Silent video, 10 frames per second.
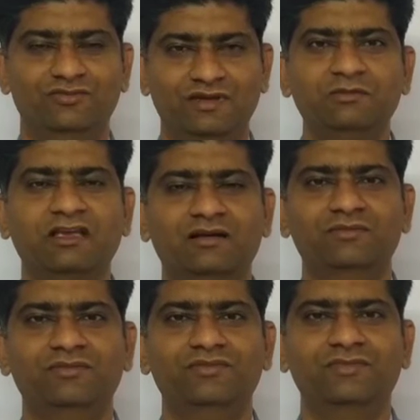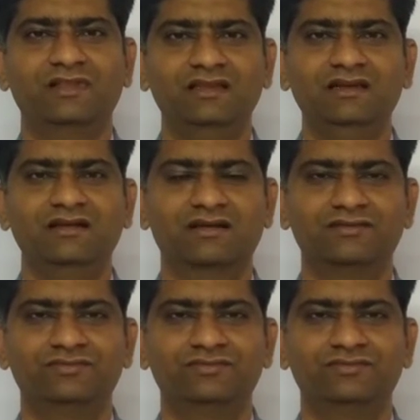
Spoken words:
we become leader.